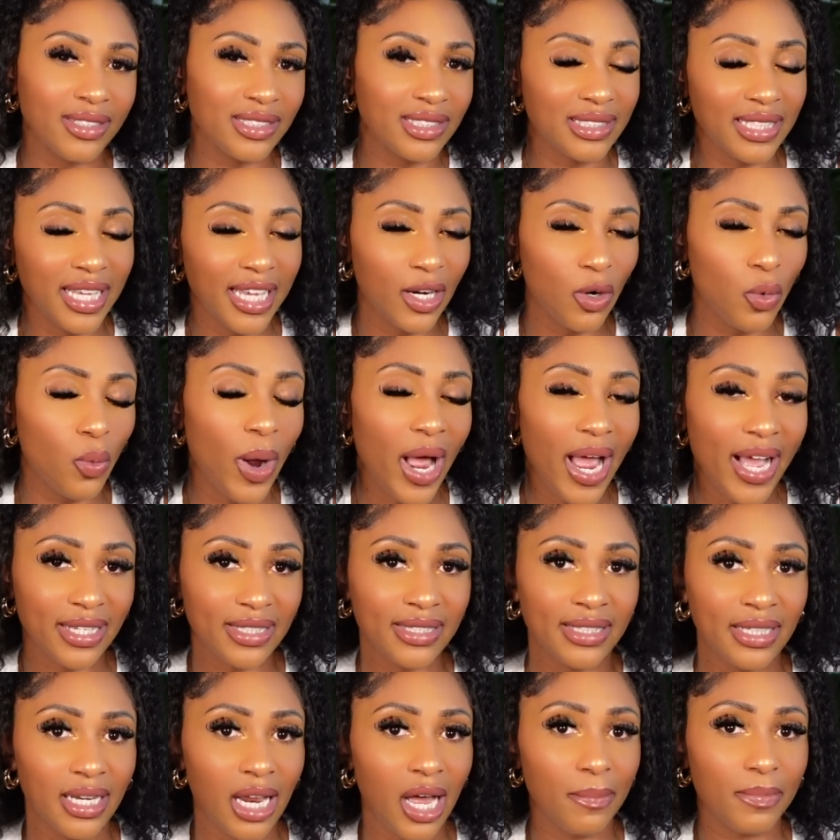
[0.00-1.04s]
instead of
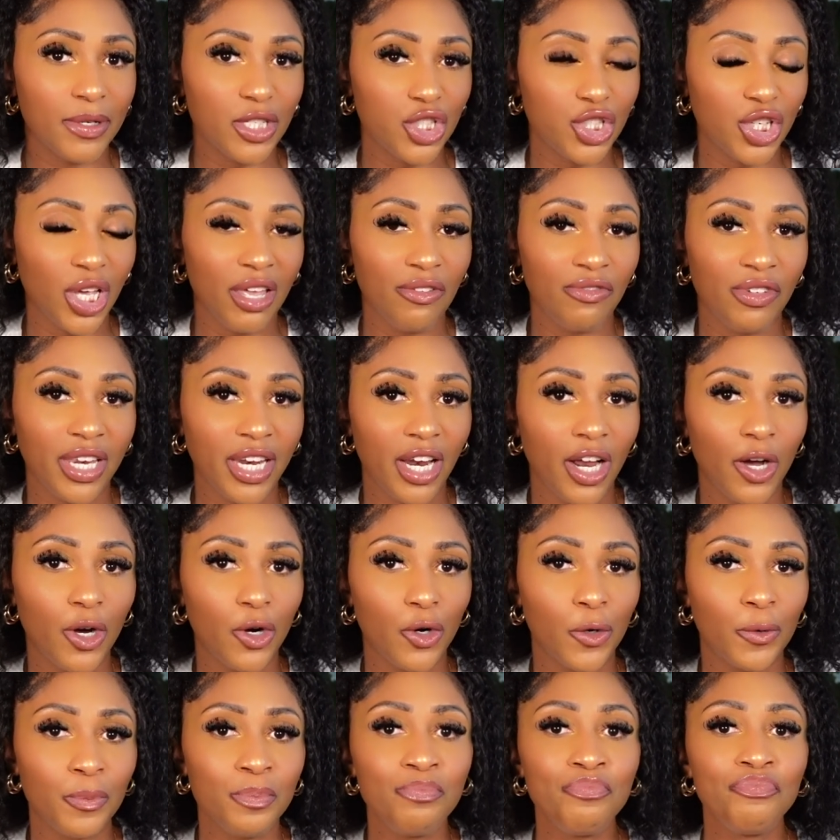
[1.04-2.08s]
waxing, I'm gonna shave at
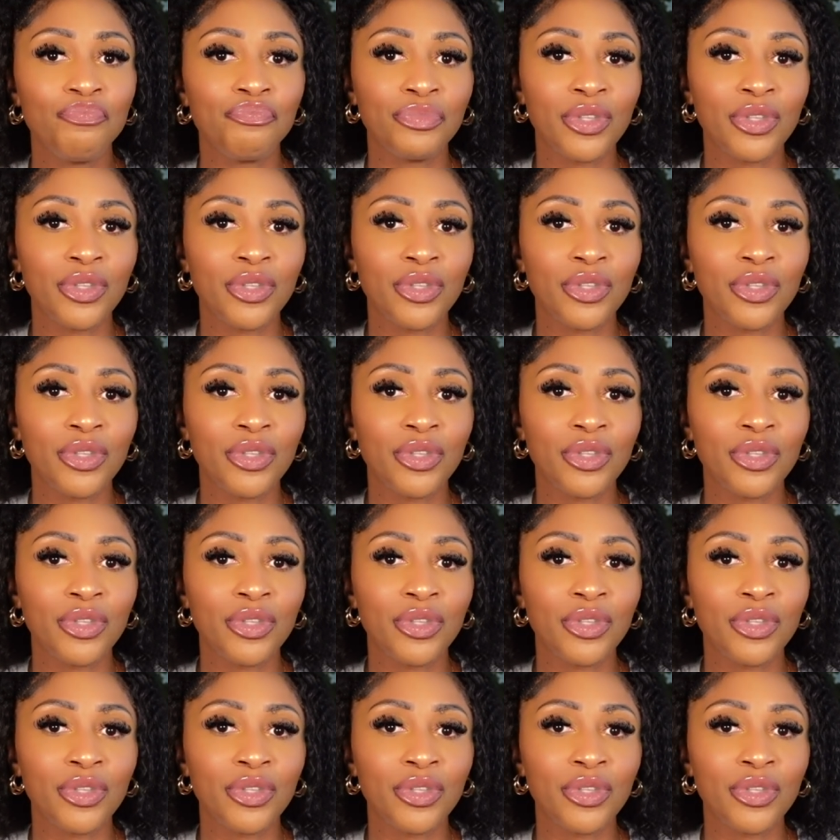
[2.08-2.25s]
home,